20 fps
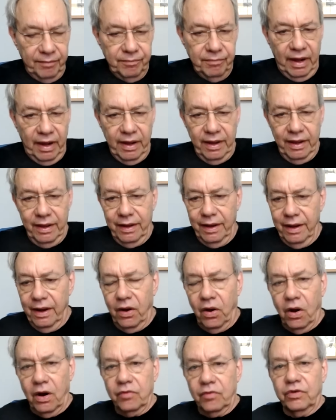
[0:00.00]
my
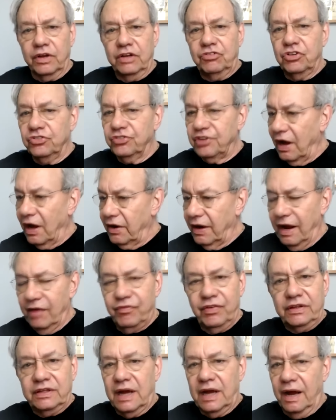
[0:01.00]
heart reaches out
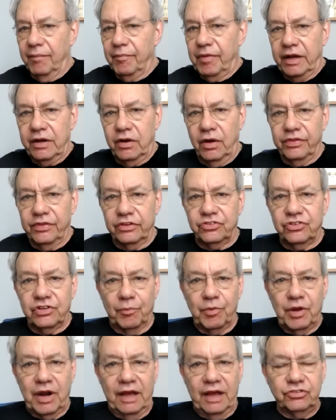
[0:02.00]
every time I know that
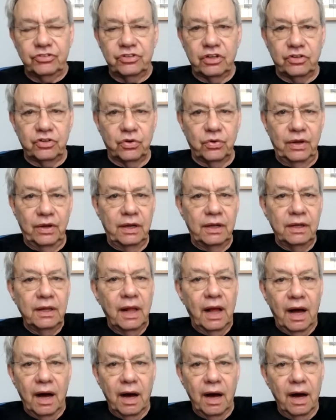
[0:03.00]
someone has to do it.
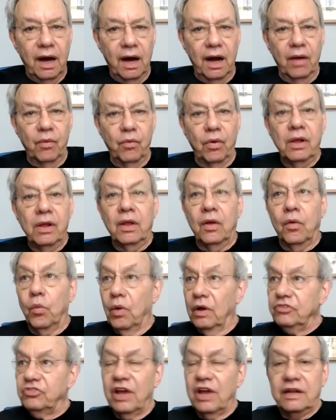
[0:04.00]

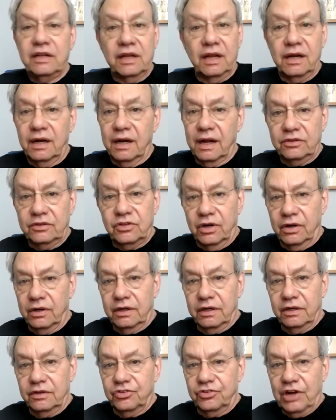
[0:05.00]
Once I did it, I
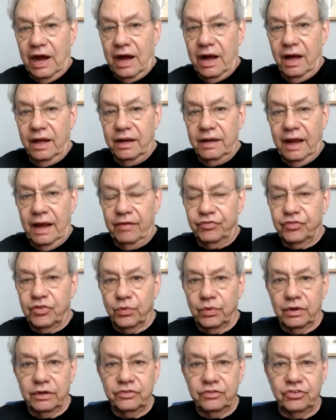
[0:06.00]
turned to John
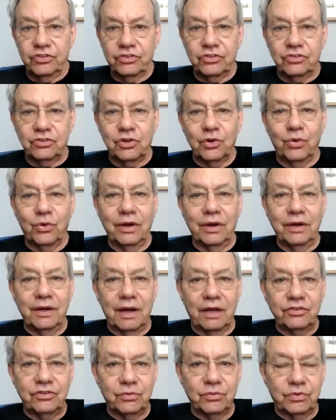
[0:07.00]
afterwards, Stewart,
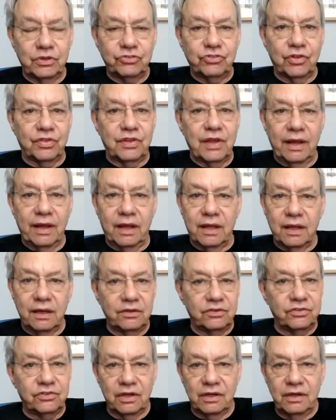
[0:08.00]
and I said, what'd you think? And
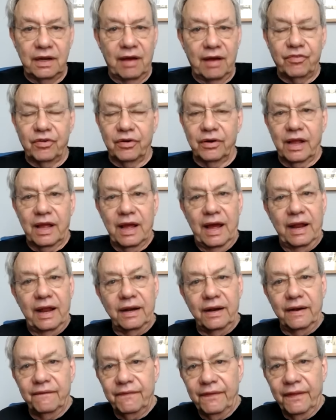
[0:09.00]
he said, never
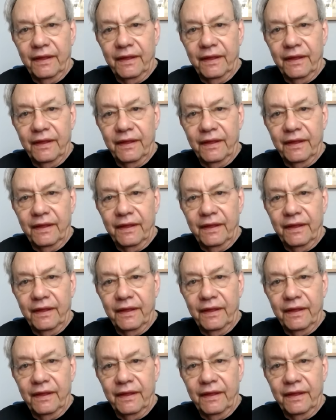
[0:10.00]
again.